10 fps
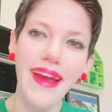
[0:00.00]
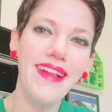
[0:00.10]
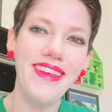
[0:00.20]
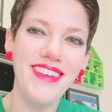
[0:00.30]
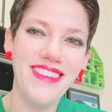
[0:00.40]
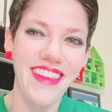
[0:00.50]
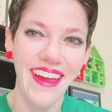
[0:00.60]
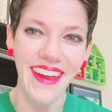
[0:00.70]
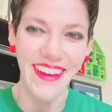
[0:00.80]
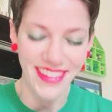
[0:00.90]
necklace
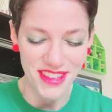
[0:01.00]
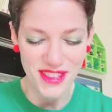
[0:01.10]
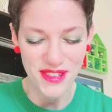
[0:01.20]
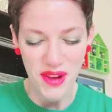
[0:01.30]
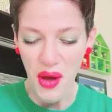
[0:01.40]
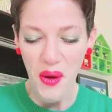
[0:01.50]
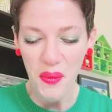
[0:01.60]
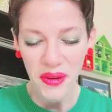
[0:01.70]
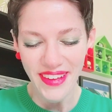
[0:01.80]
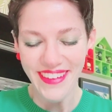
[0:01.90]
laying in the
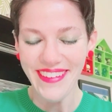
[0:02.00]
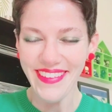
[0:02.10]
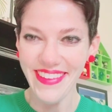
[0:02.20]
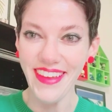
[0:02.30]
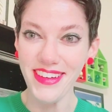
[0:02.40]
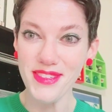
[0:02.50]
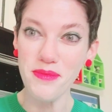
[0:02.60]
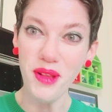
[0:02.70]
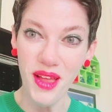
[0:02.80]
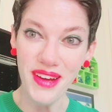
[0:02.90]
snow that
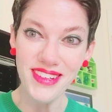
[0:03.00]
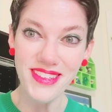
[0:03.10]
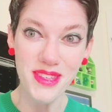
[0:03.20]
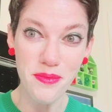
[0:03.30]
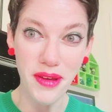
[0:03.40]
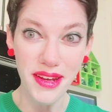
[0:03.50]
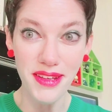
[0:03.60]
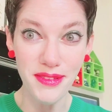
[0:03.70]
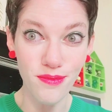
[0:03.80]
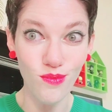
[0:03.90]
doesn't belong to
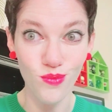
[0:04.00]
somebody?